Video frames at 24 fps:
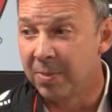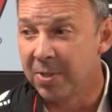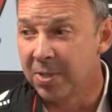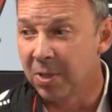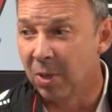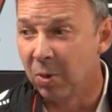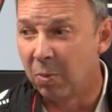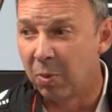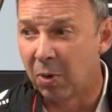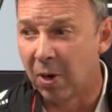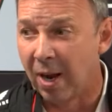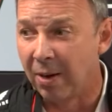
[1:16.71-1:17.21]

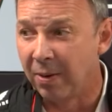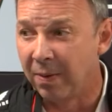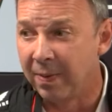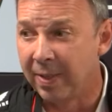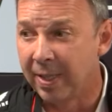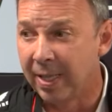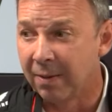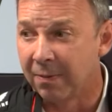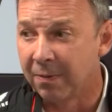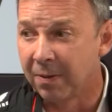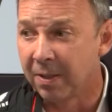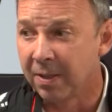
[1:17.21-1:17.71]
So proud of
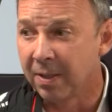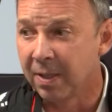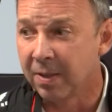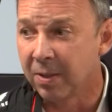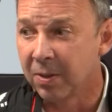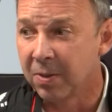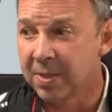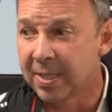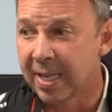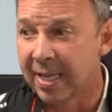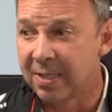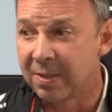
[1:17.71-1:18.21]
the effort that
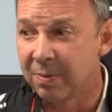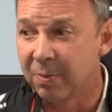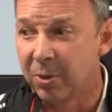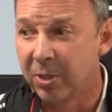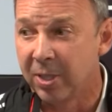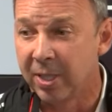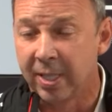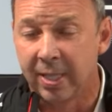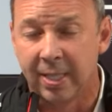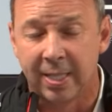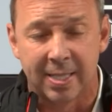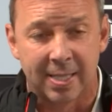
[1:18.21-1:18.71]
those guys have
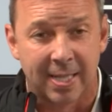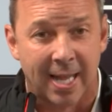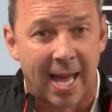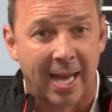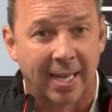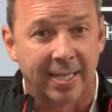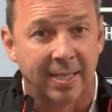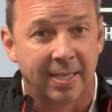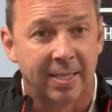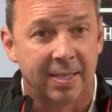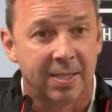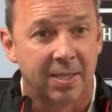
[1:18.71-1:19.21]
put in. He's
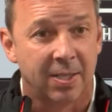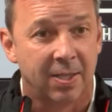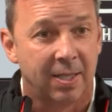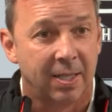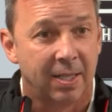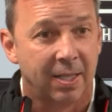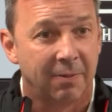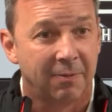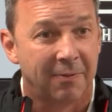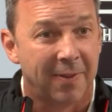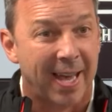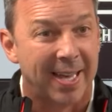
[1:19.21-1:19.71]
locked into
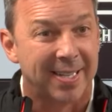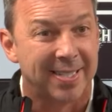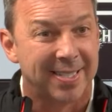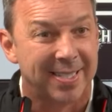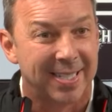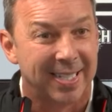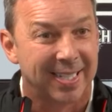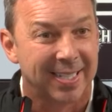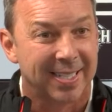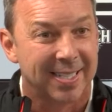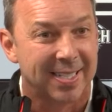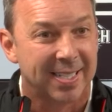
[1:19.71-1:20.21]
the fast
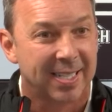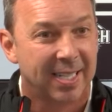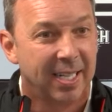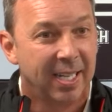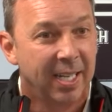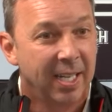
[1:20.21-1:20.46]
6.